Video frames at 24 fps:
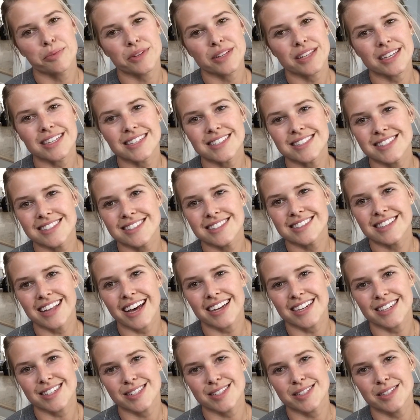please
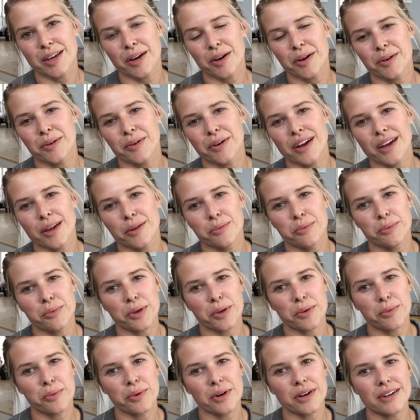let us know, and
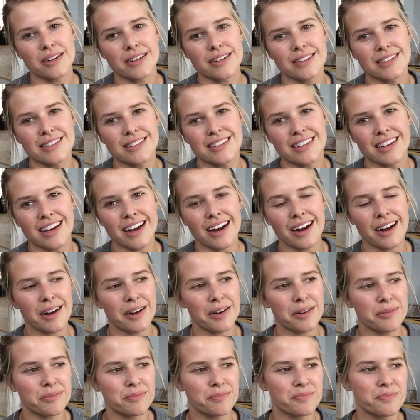we will
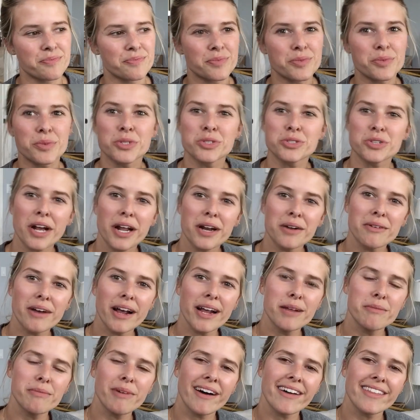we'll try to
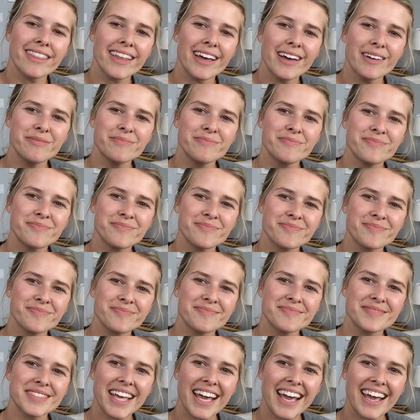write about them.
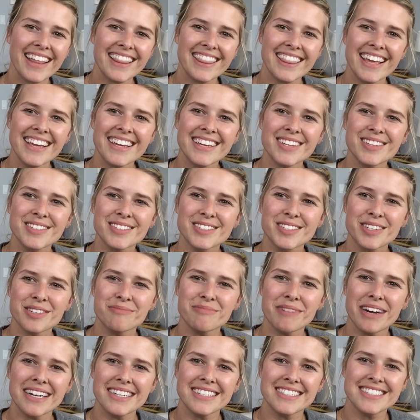Okay, thank you so
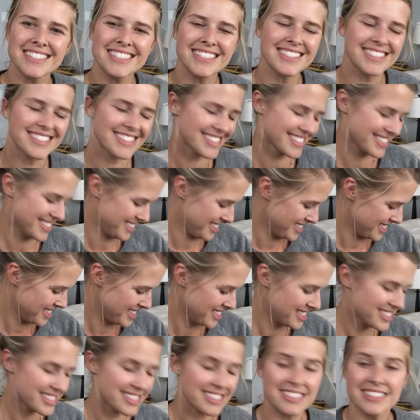much.
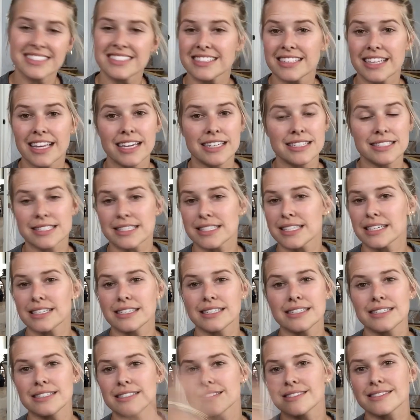
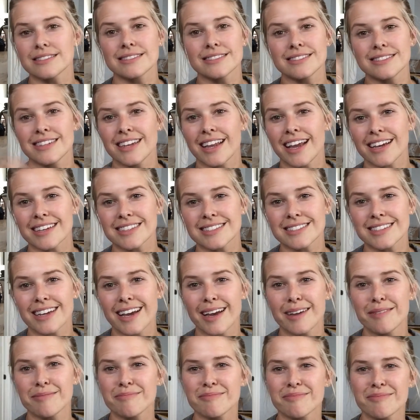Until next
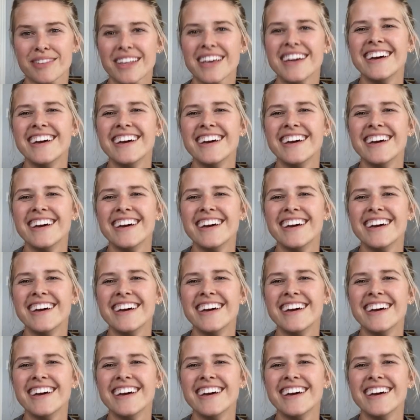time.